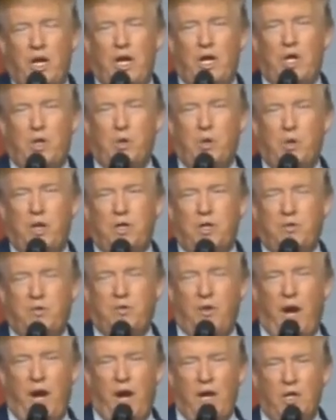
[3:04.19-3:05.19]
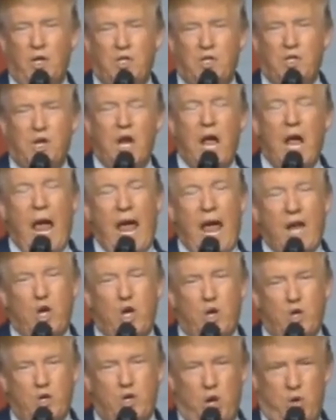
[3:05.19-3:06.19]
interest friends, and
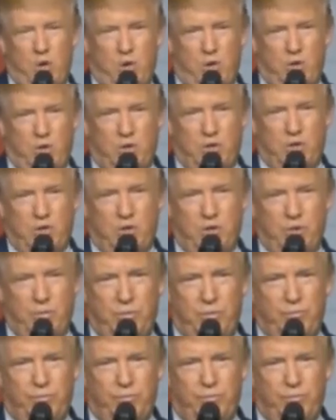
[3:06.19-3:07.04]
her donors.